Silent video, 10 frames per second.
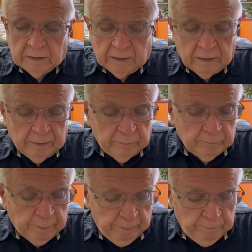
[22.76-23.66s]
3
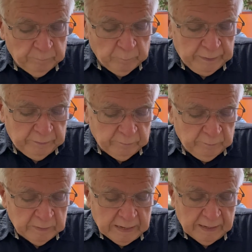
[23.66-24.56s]

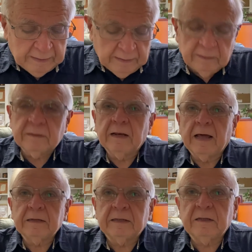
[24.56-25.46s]
through 9,
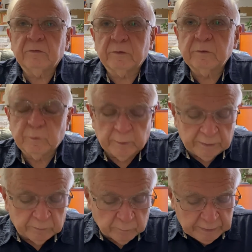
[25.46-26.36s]
19 through
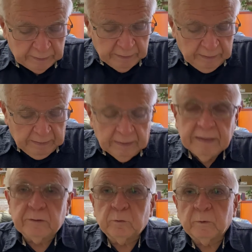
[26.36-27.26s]
23,
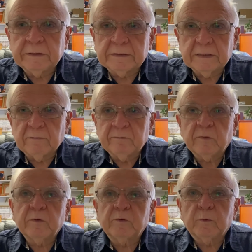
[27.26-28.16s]
and 27
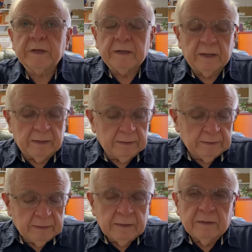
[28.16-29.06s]
through 29.
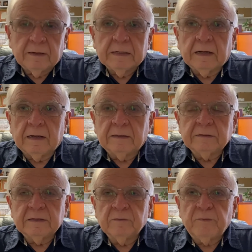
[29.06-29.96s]

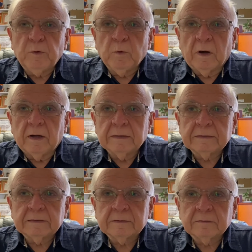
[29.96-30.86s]
If you
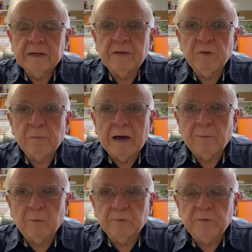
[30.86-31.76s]
have your
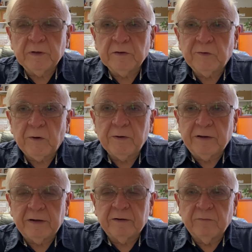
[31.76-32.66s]
Bibles, you can turn
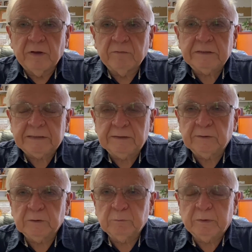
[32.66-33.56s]
there. If you have your Sunday
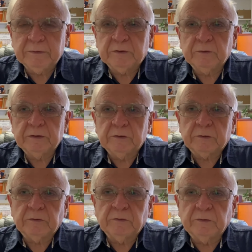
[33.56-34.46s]
school books, you can
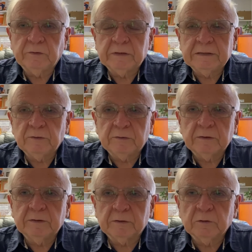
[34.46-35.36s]
turn to your
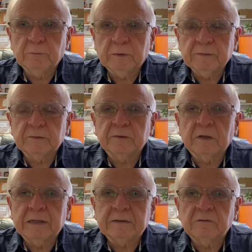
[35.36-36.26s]
Sunday school books to the
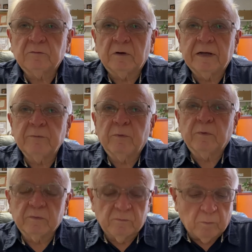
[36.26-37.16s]
lesson for
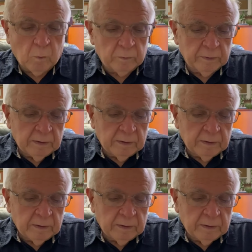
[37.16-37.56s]
April the 4th,